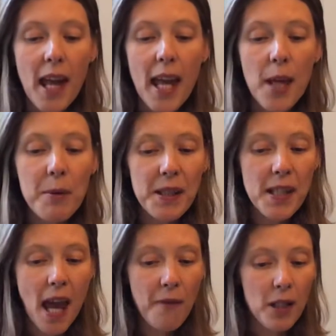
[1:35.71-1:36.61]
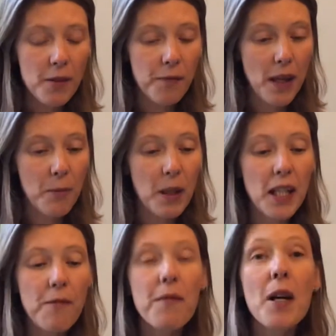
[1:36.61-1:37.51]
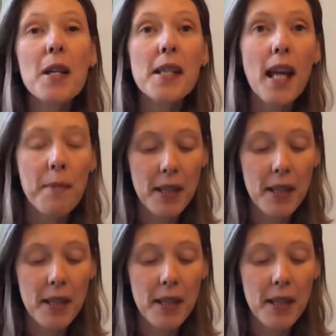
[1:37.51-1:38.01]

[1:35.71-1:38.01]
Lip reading: He would never have fit when he first came